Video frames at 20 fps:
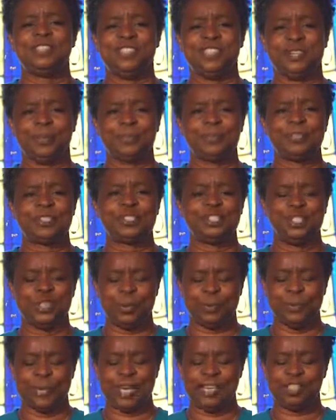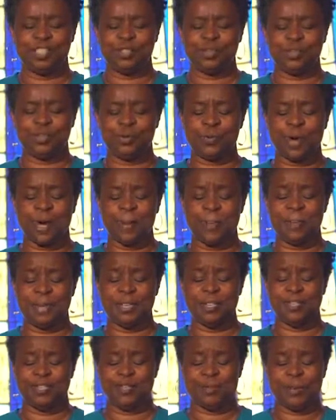generous donation to our
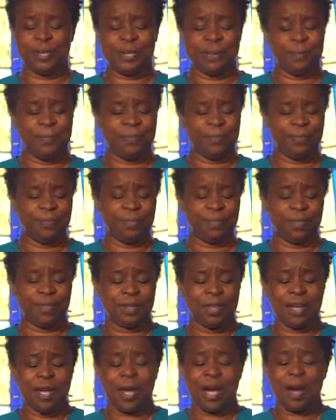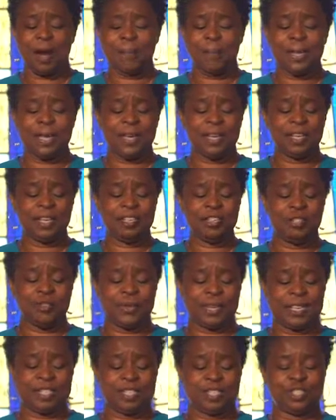ministry. Our mailing
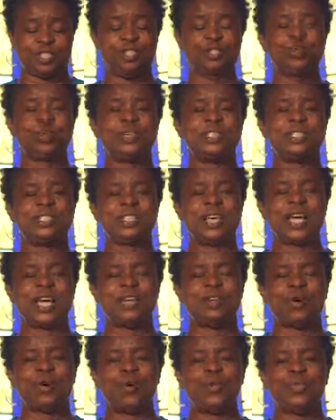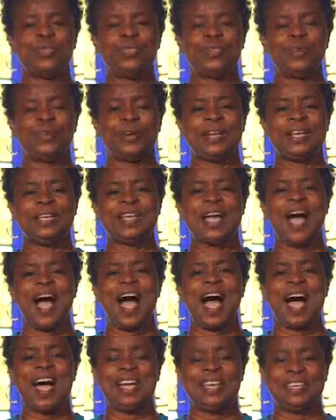address is 2803
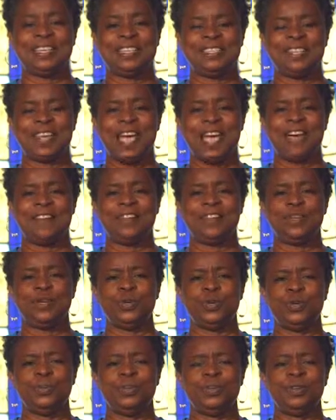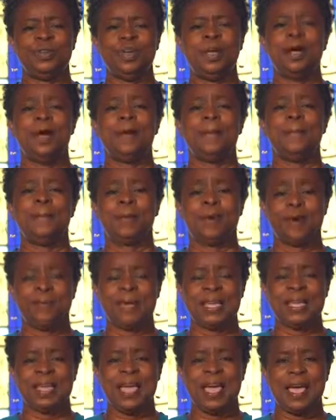Highland Avenue,
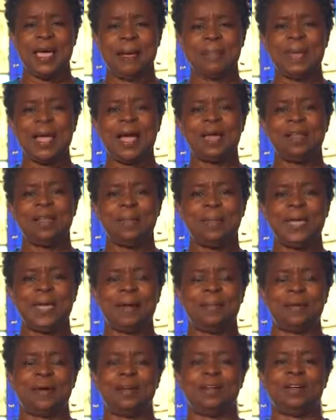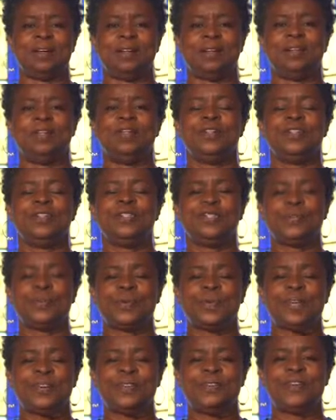Birmingham, Alabama,
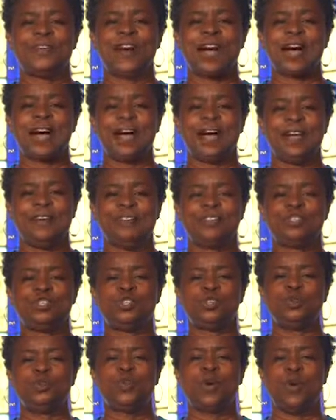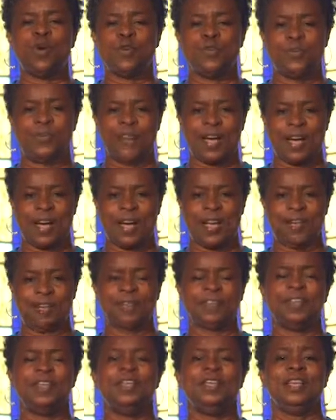
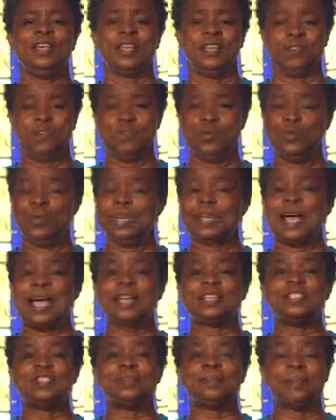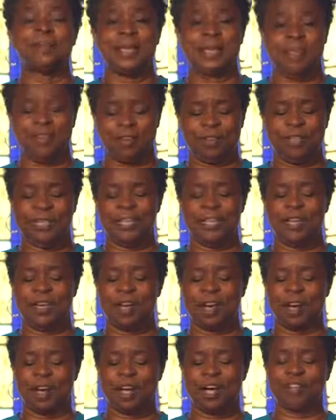35205, if you would like to mail in
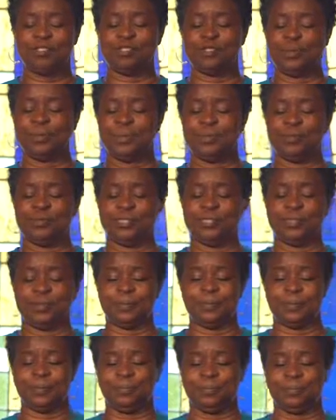a contribution.